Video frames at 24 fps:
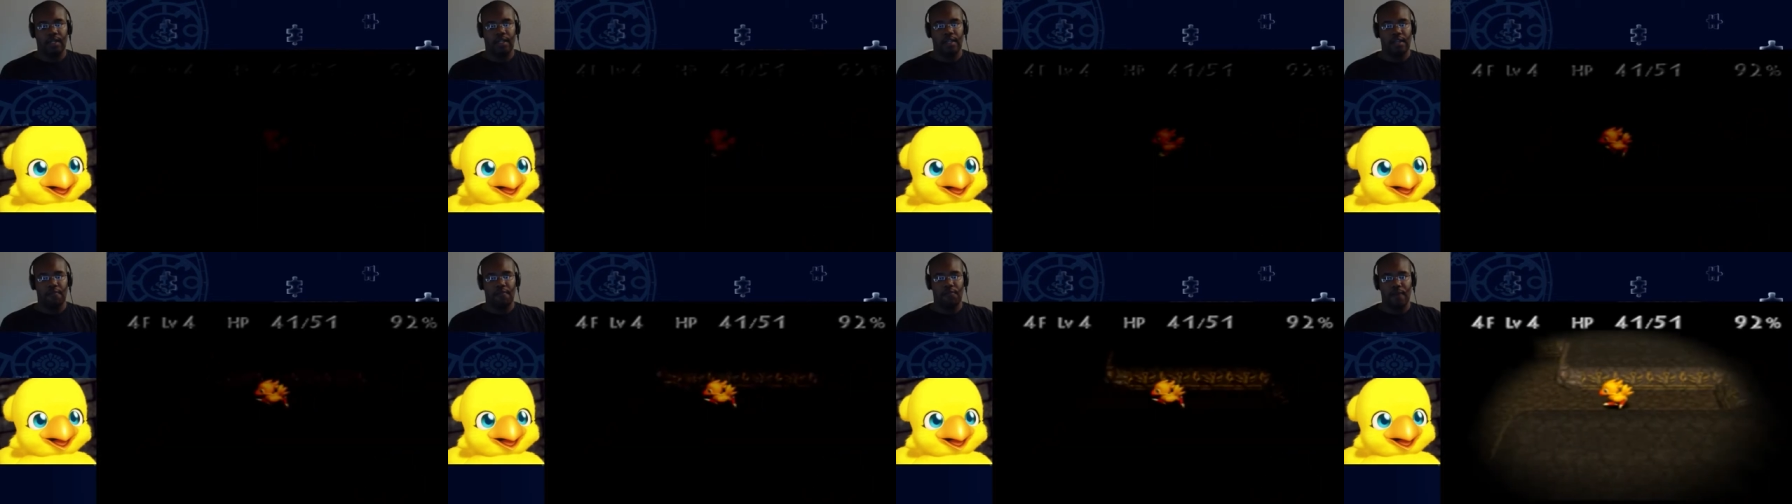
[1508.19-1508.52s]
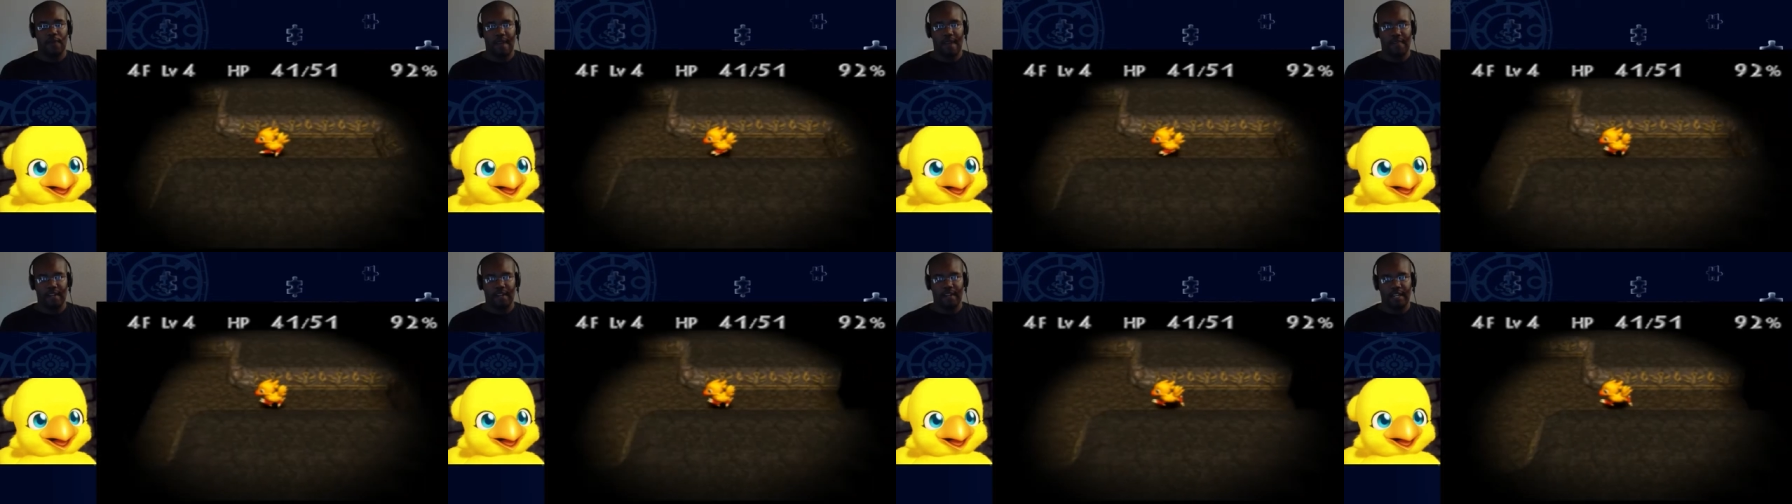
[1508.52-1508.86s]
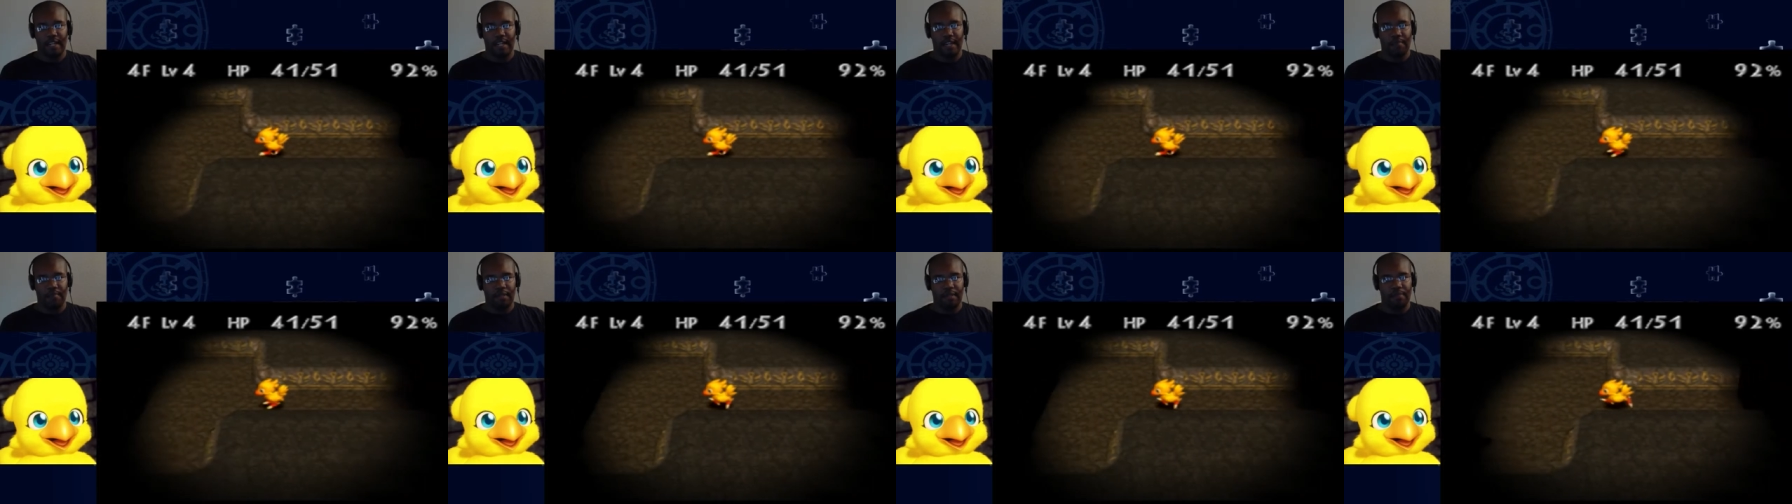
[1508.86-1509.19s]
if you have any
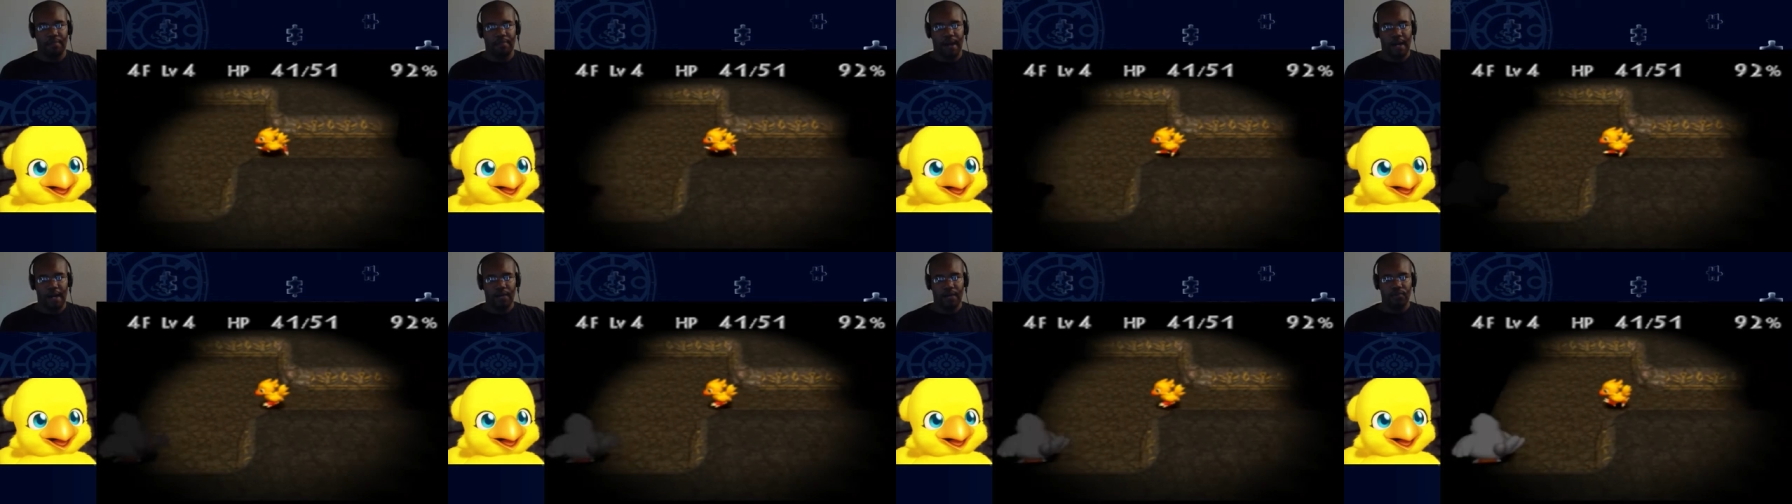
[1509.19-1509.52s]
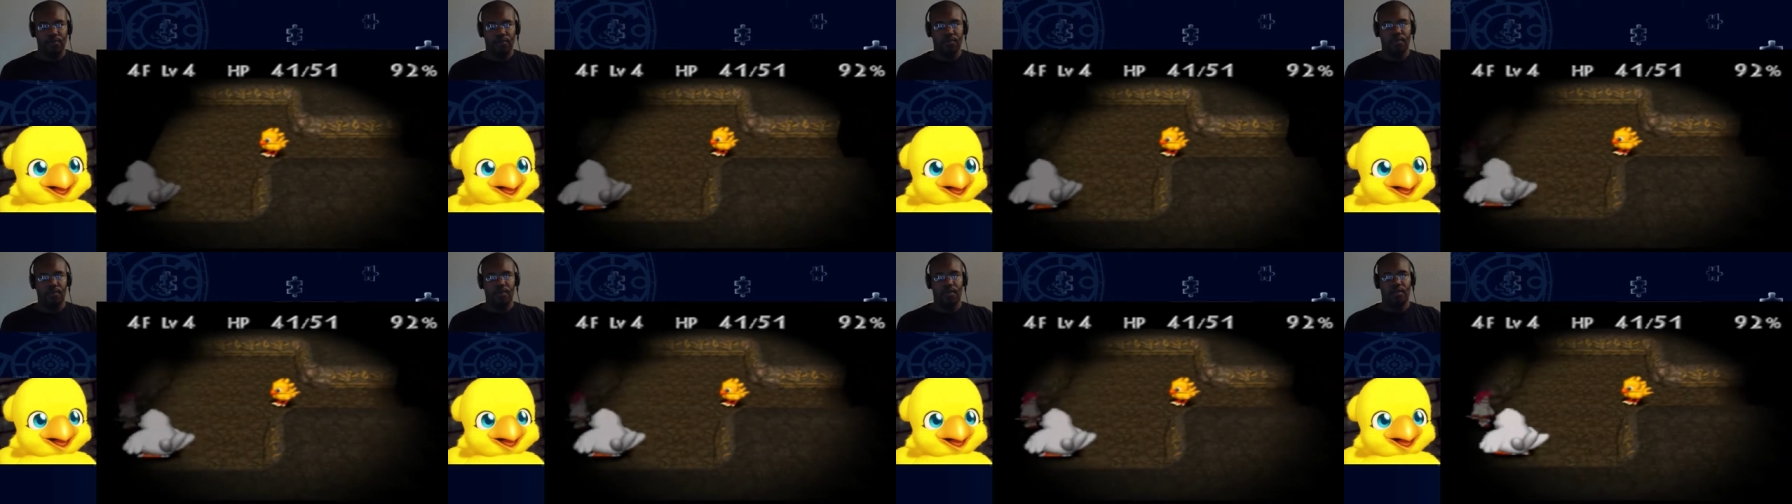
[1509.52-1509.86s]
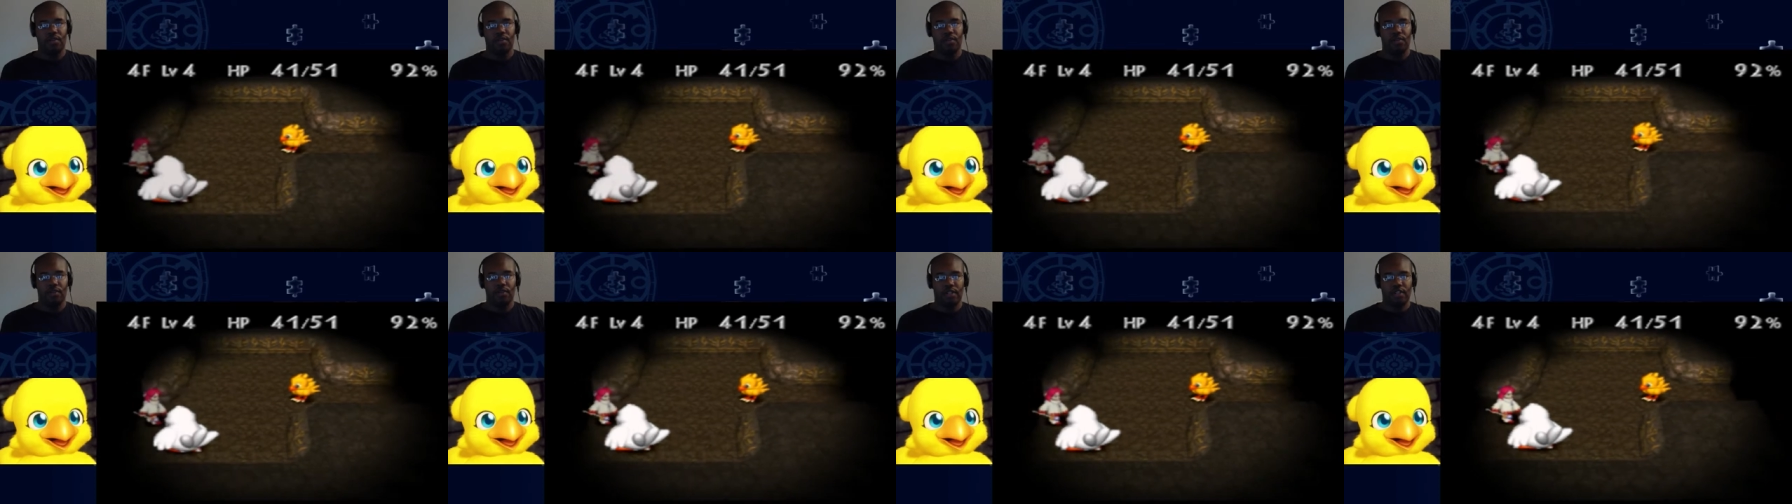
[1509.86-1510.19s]
empty bottles,
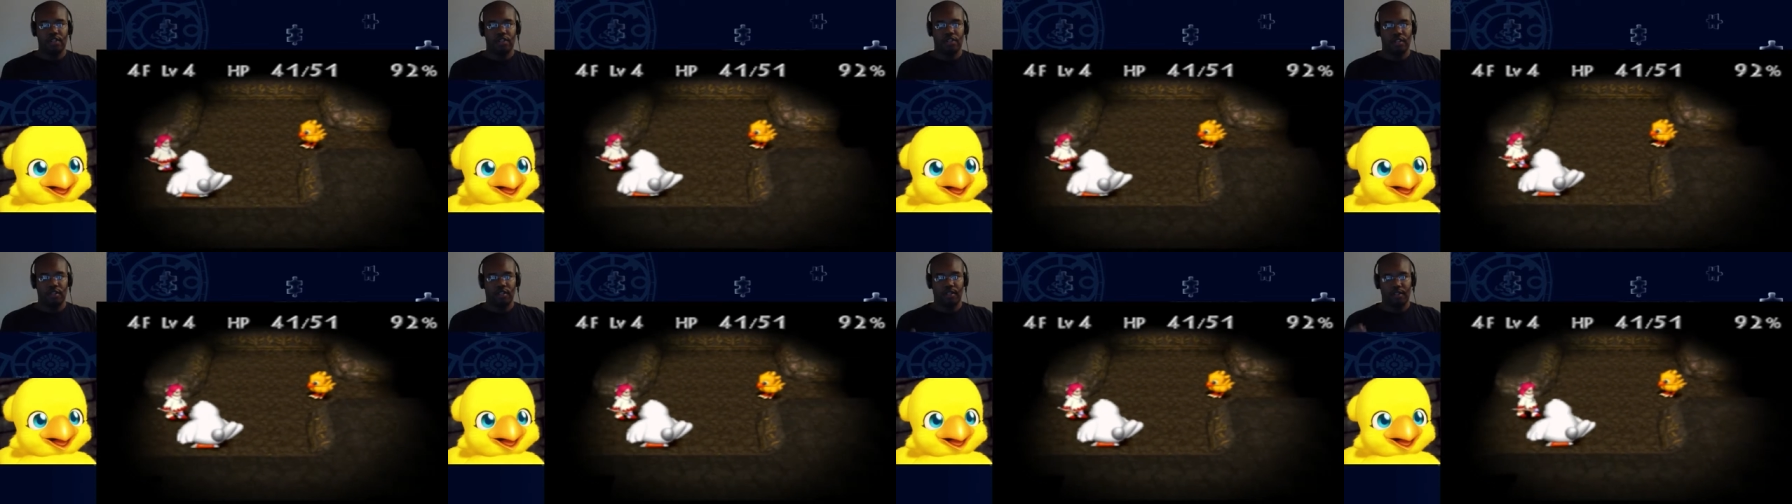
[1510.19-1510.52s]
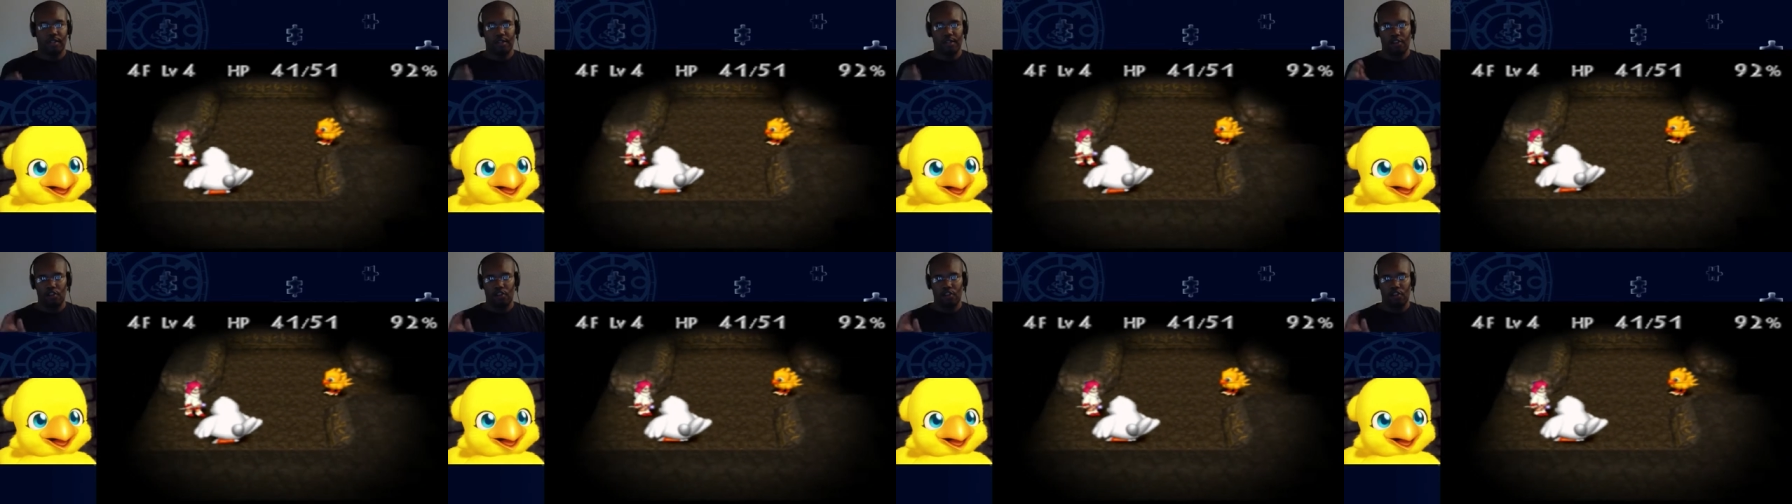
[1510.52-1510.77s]
you can just